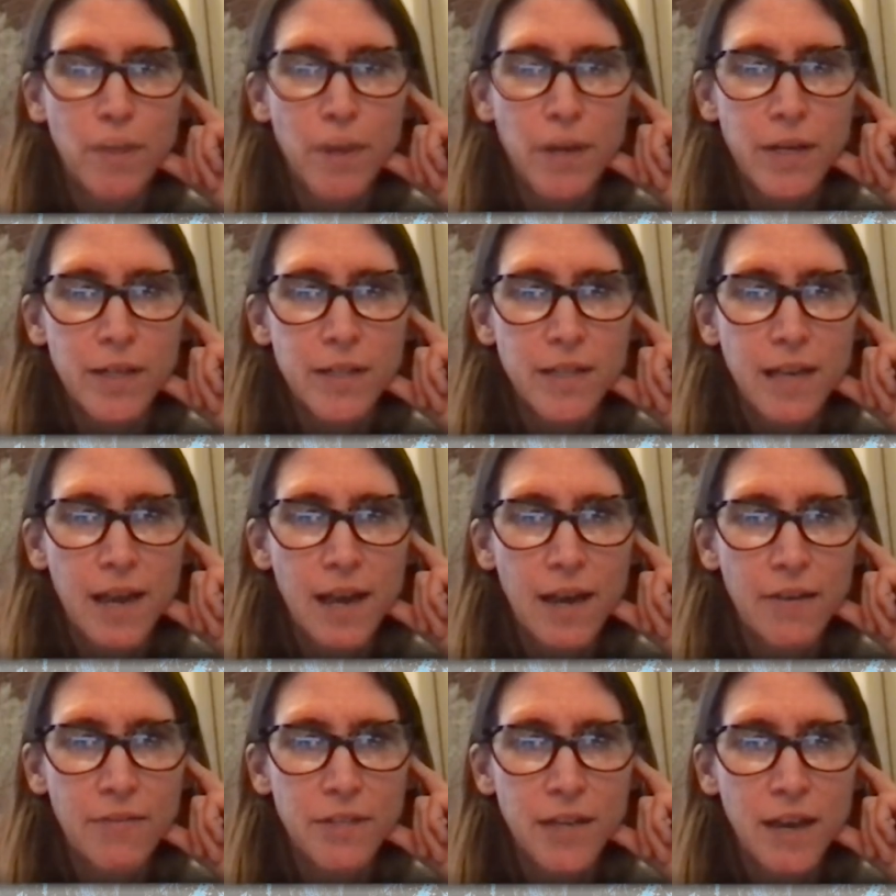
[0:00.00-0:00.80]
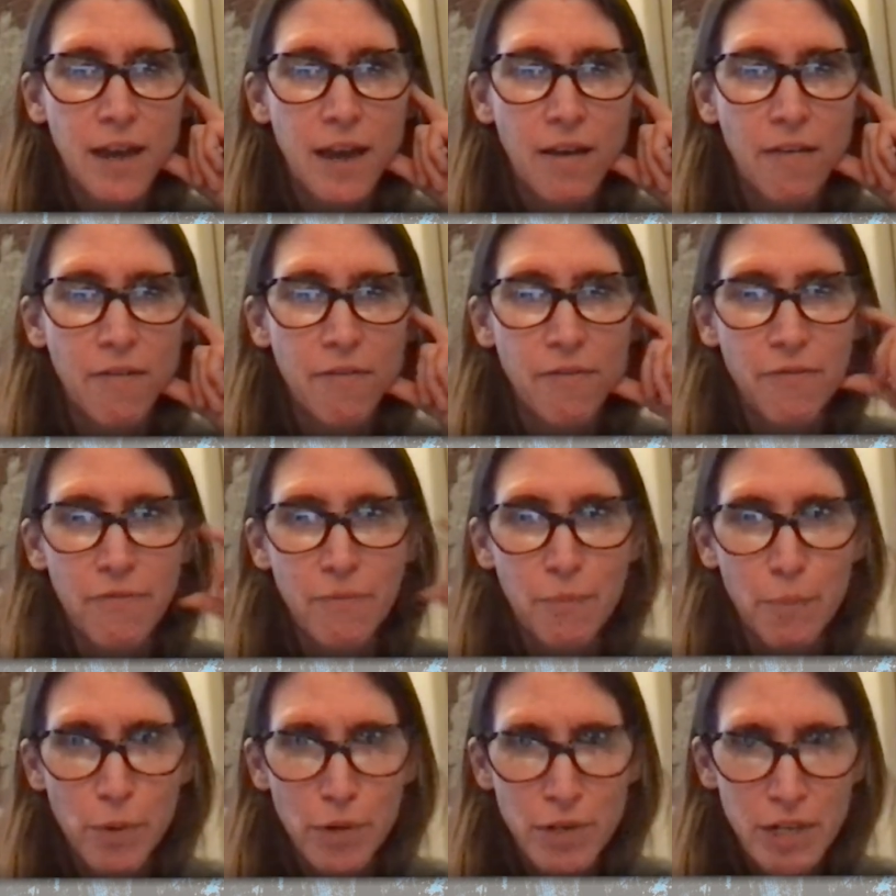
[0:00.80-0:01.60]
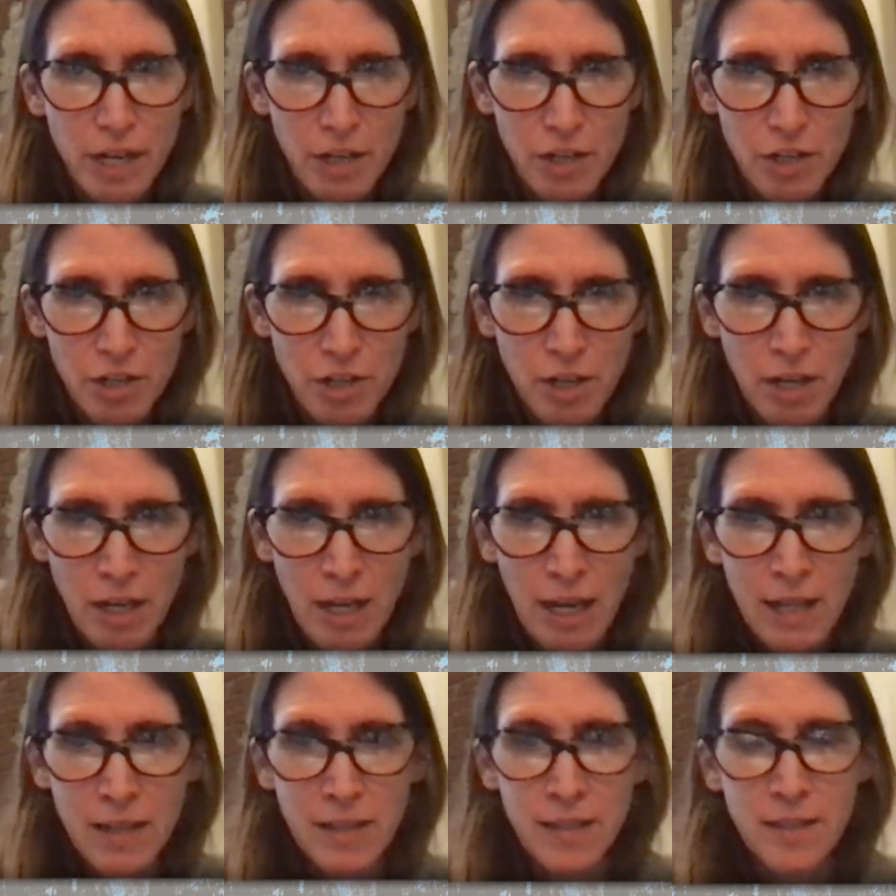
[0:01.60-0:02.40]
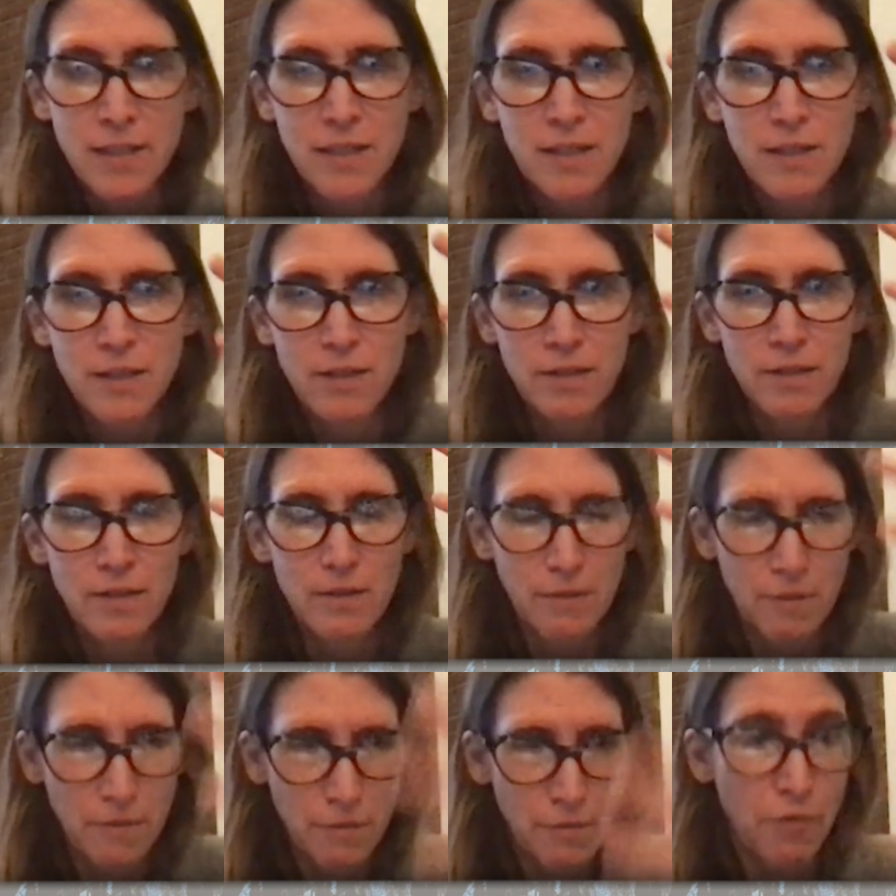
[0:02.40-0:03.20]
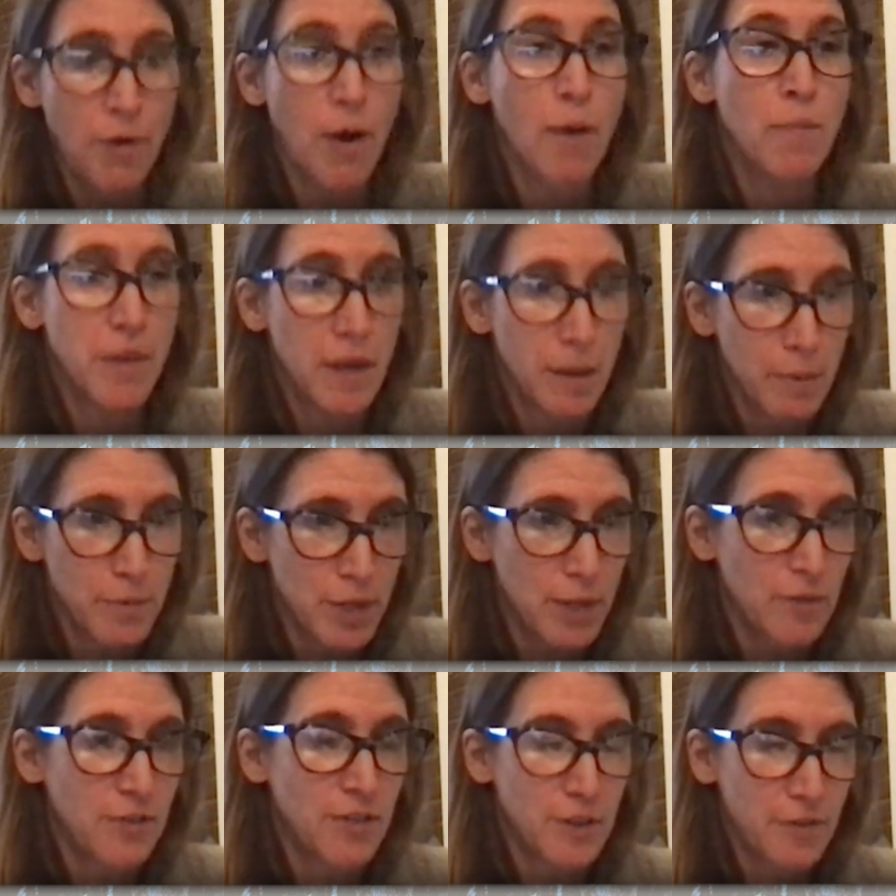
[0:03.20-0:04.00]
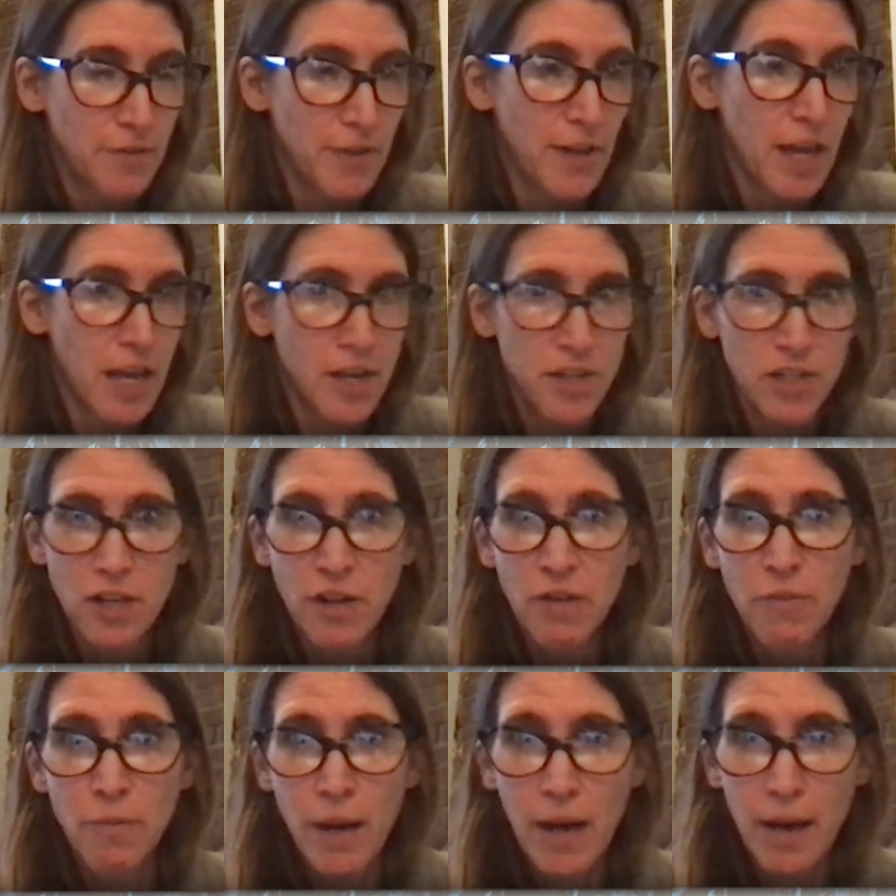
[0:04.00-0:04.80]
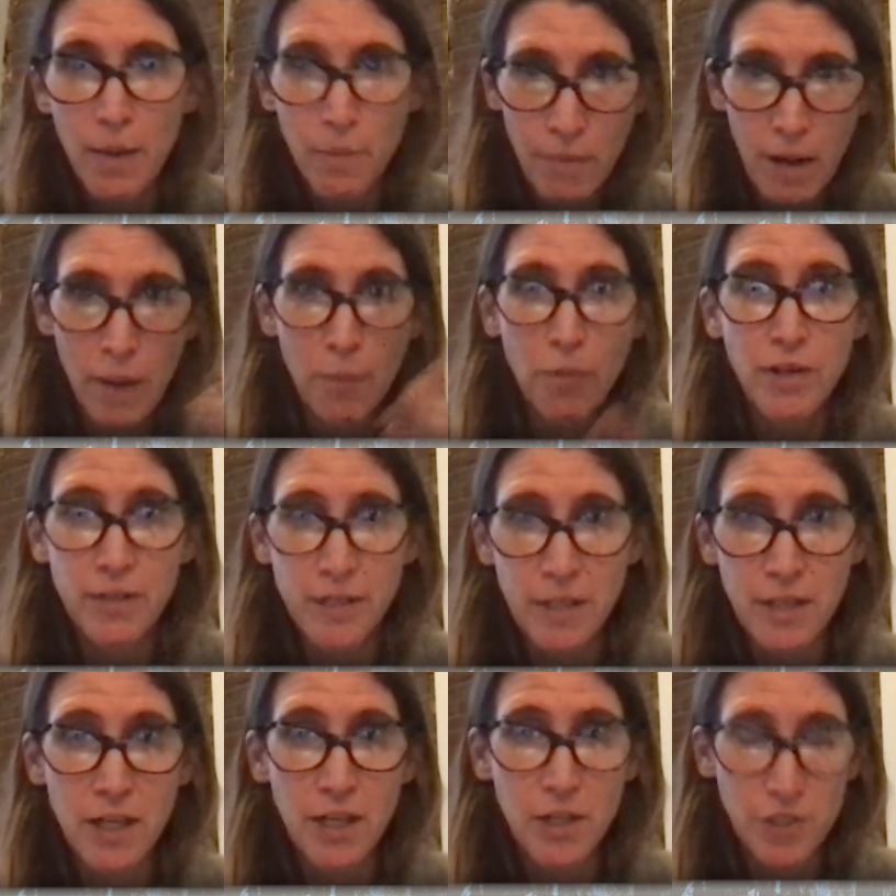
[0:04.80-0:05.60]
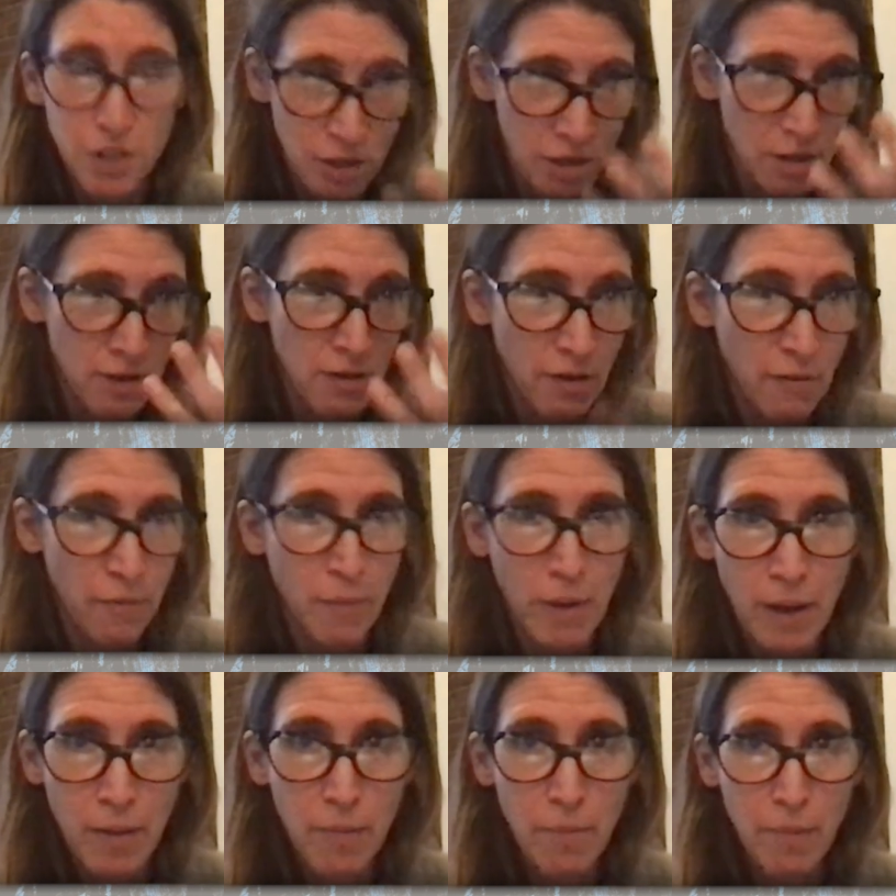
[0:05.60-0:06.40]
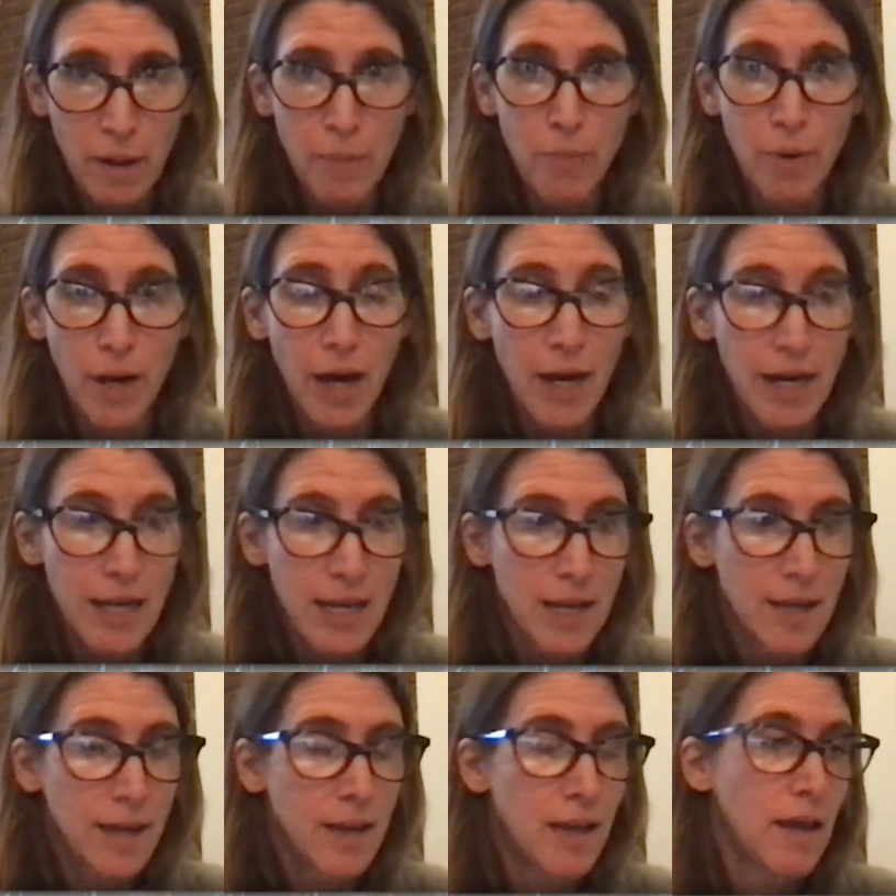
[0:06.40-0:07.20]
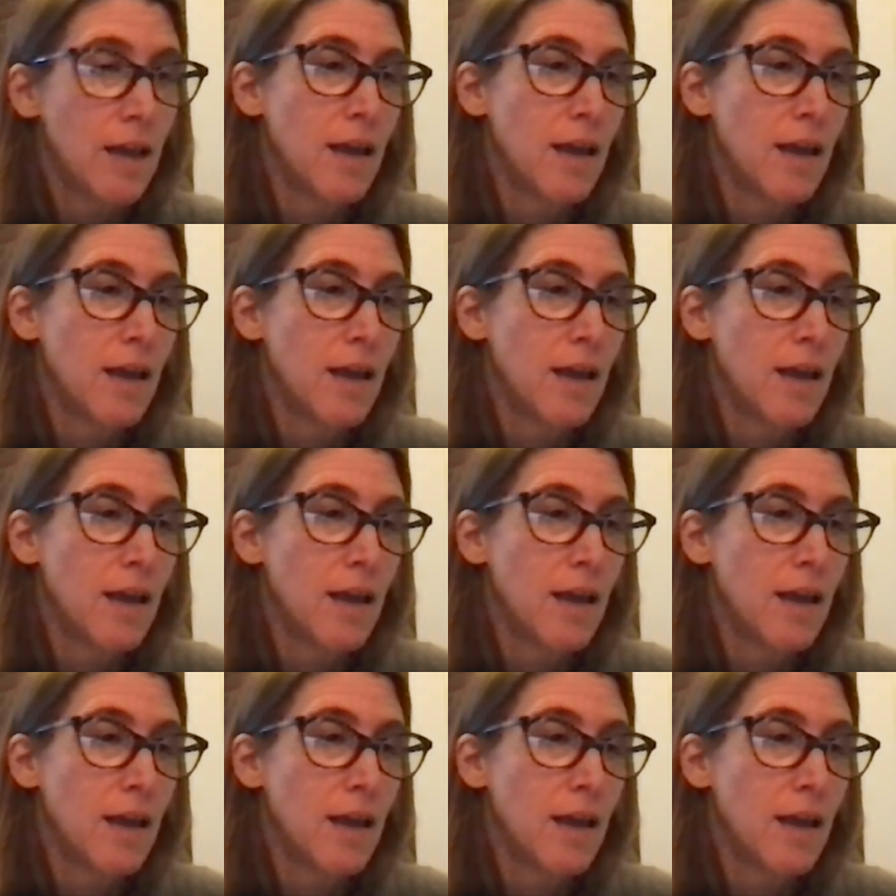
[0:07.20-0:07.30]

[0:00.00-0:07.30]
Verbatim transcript: because I have to have protection against from the objectification of my my presentation of my my body